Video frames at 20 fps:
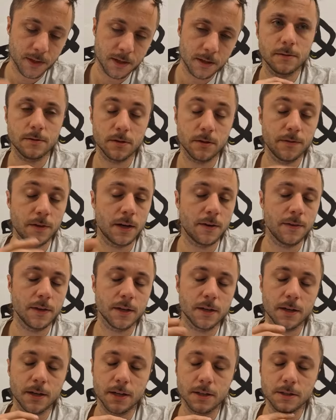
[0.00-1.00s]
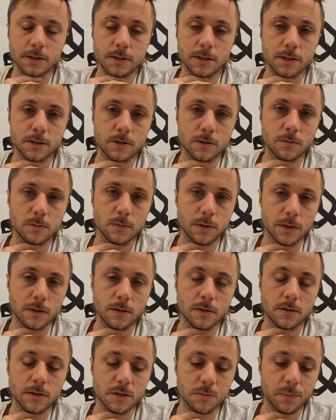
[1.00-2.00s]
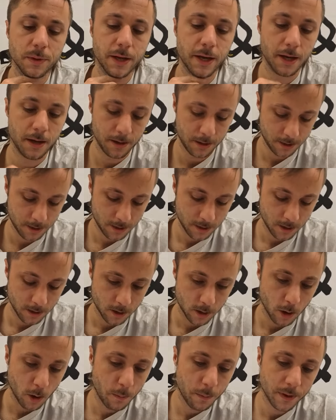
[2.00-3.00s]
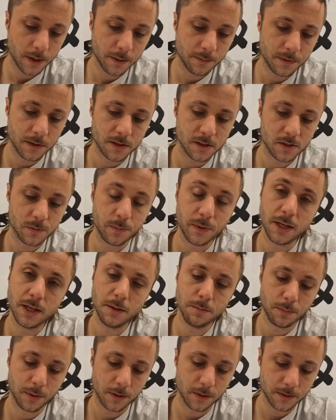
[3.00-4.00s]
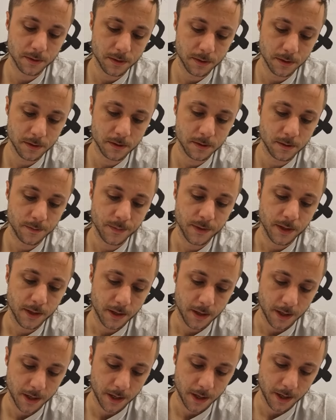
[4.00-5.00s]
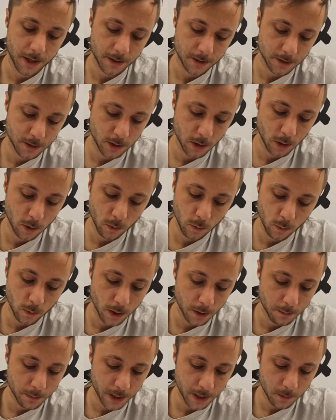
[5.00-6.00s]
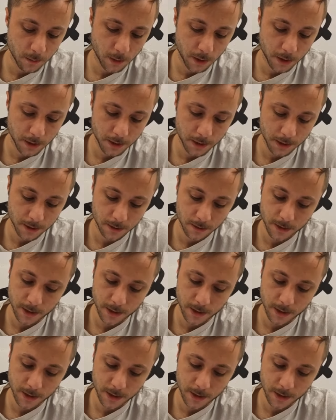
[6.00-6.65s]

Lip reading: So if you're having a connection issue with your display, open up the speed pulses and go one by one here.